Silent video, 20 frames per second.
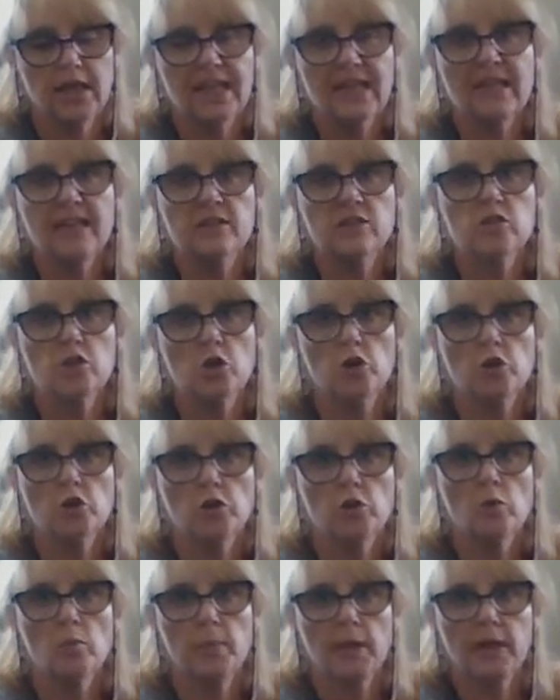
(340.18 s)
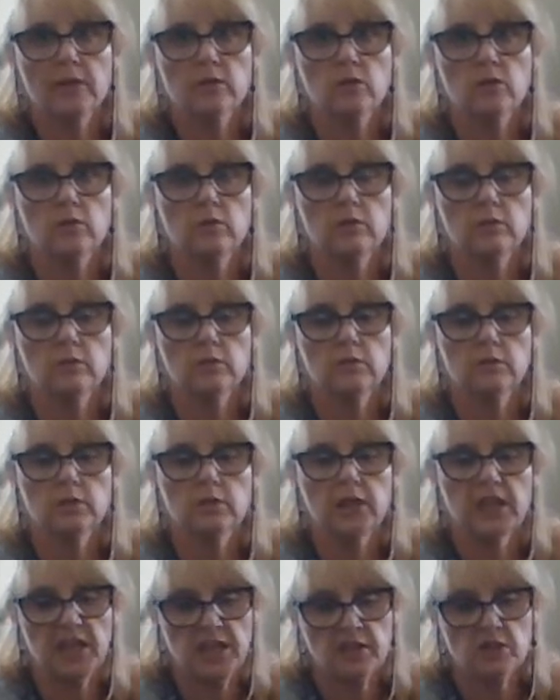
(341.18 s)
internal battle,
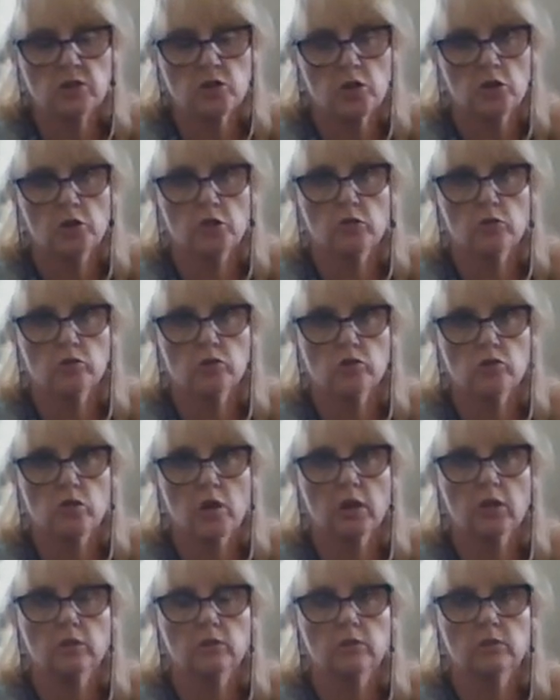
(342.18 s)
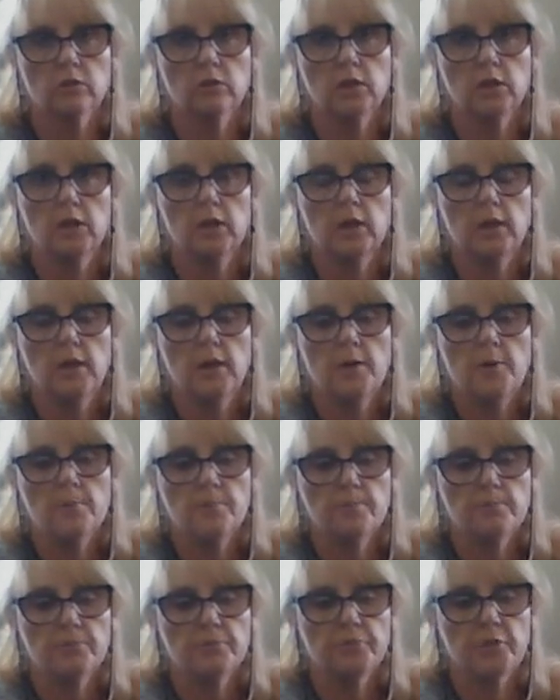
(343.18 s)
internal struggle,
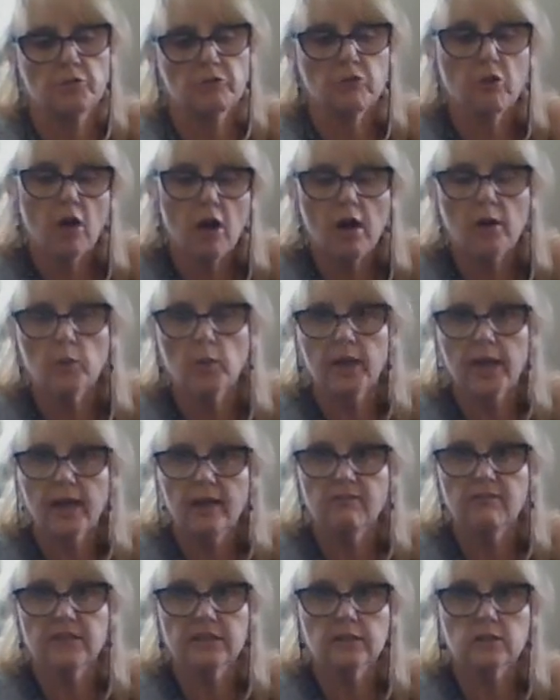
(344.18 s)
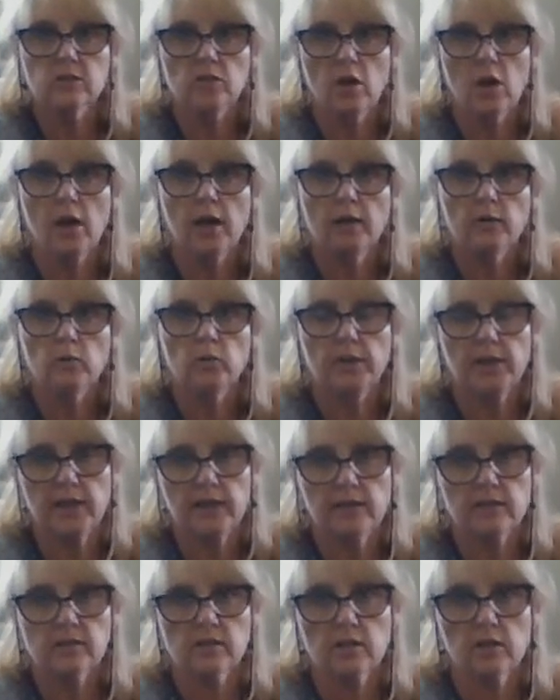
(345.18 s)
the fight we have inside with
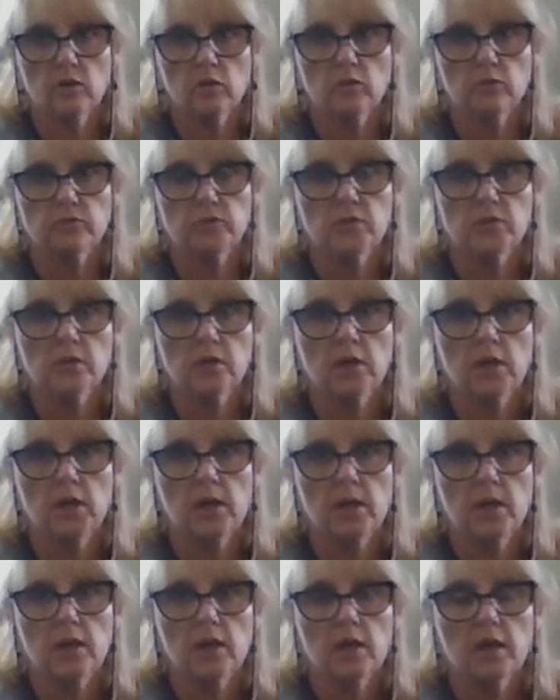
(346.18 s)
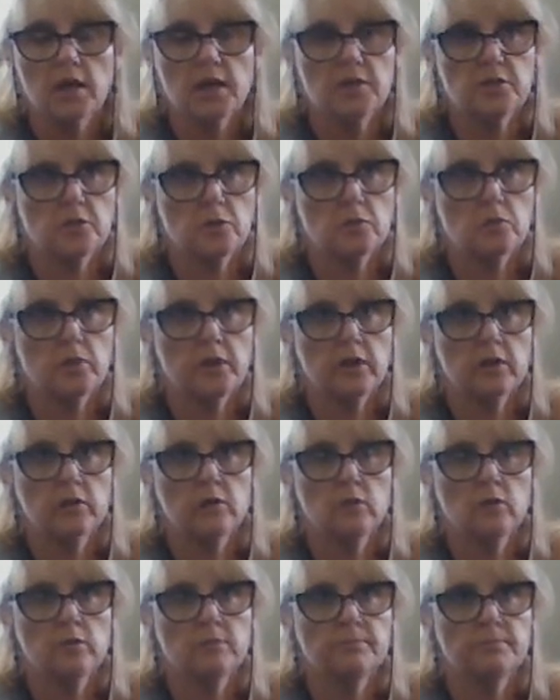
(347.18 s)
ourselves. It's a
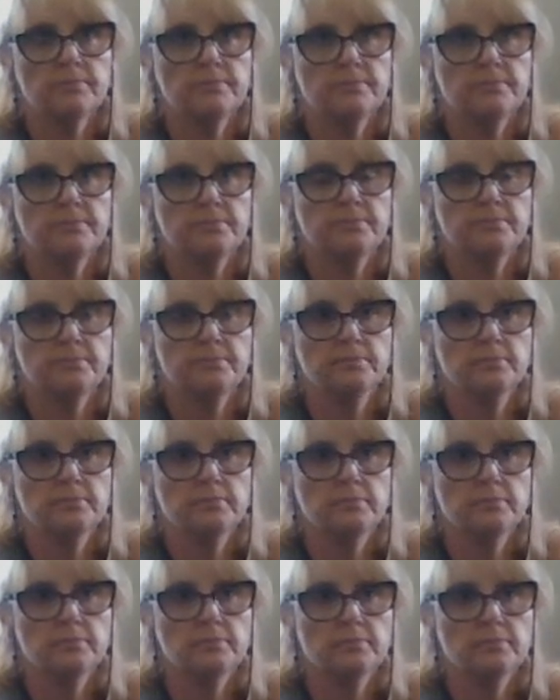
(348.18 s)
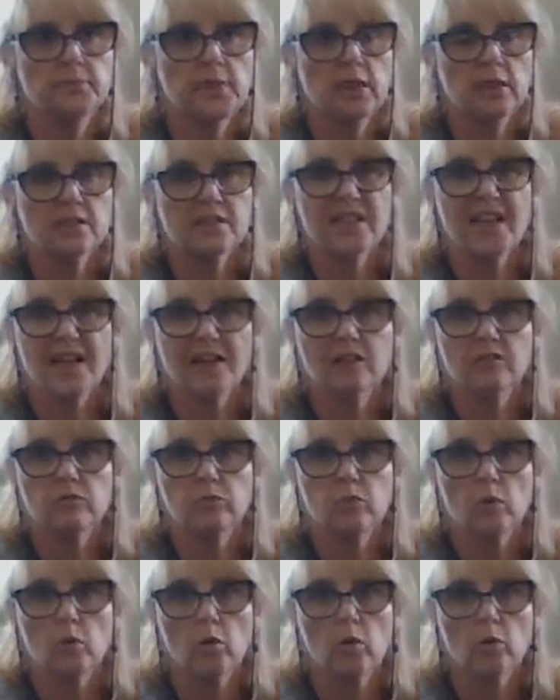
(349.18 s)
real tug of
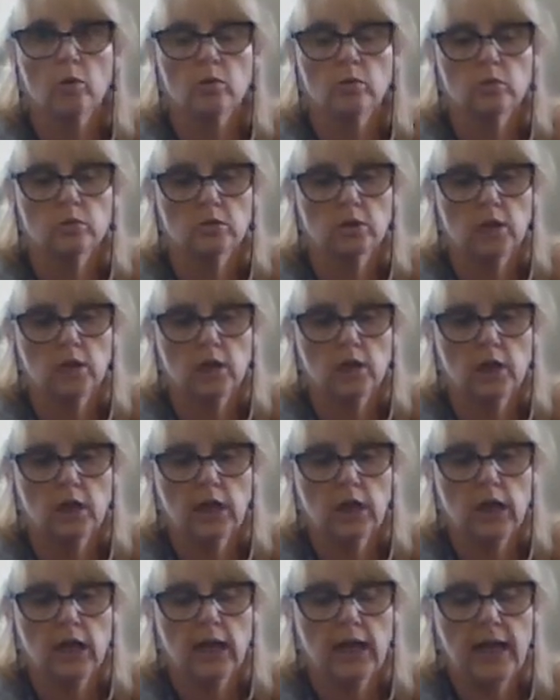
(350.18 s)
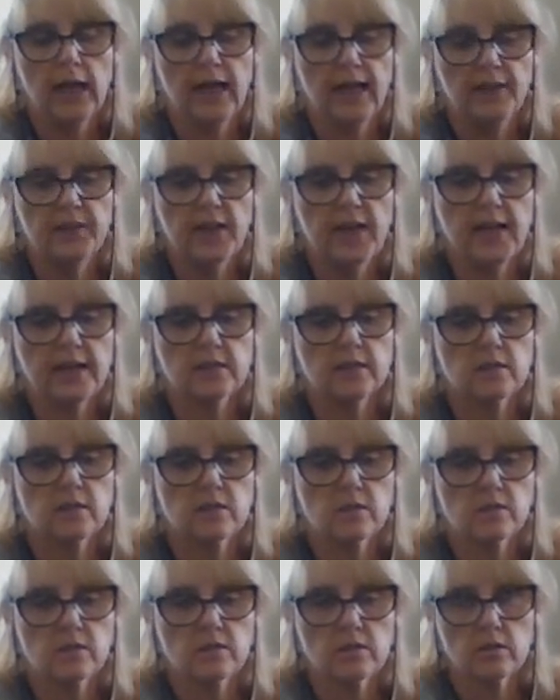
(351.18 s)
war, and
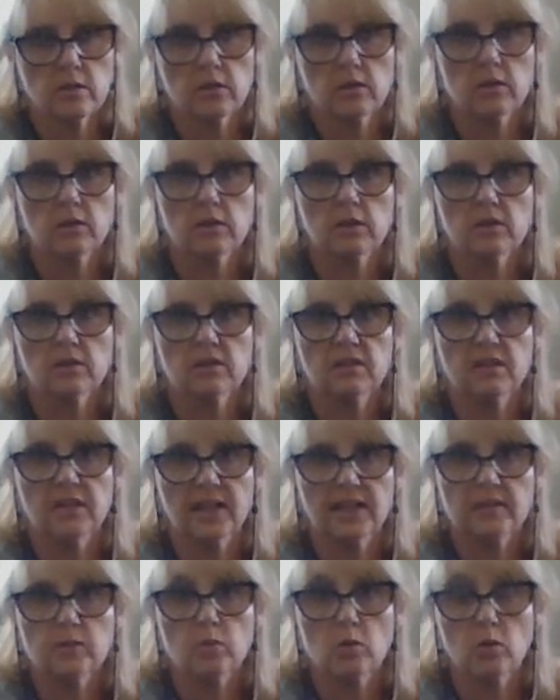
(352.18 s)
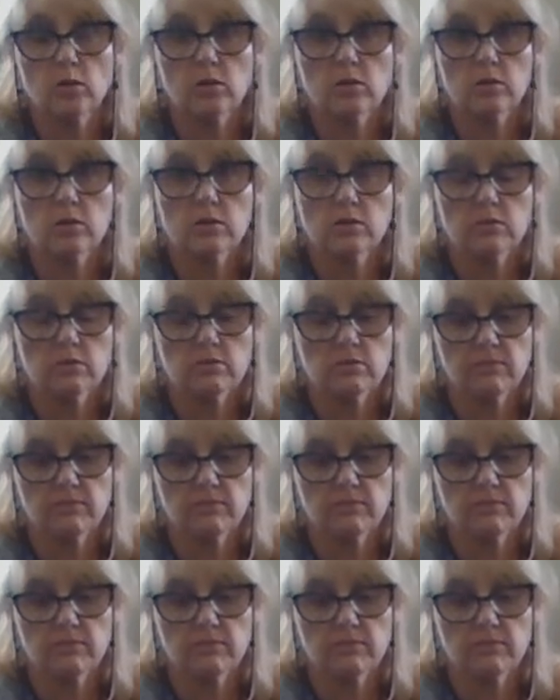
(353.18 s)
that's what's